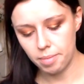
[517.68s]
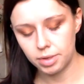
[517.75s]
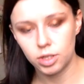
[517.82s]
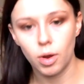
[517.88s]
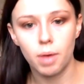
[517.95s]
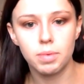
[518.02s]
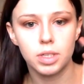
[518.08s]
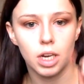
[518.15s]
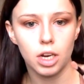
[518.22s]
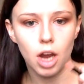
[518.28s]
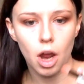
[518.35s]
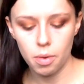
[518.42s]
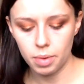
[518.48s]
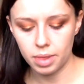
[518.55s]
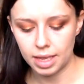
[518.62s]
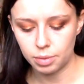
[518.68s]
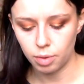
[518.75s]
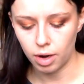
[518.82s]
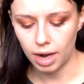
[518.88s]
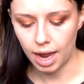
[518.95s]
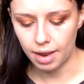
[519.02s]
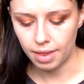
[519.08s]
So I'm just going to go in with this
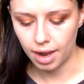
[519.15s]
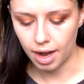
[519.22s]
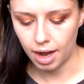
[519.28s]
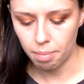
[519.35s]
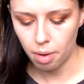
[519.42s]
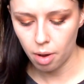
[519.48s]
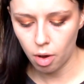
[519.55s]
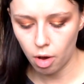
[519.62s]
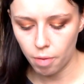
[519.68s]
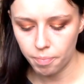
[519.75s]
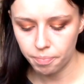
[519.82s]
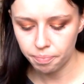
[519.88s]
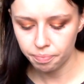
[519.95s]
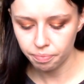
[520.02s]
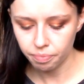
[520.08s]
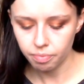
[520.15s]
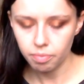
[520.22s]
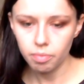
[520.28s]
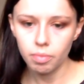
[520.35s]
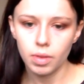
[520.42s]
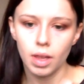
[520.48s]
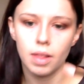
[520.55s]
one, and then I put on
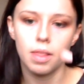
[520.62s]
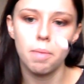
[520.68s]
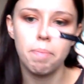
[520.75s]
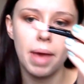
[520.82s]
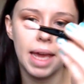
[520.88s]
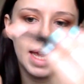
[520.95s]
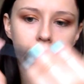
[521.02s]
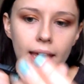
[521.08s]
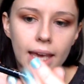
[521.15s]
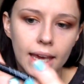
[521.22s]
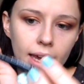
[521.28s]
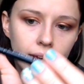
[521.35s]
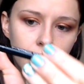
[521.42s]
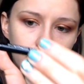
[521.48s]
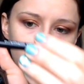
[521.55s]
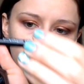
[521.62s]
the pinky,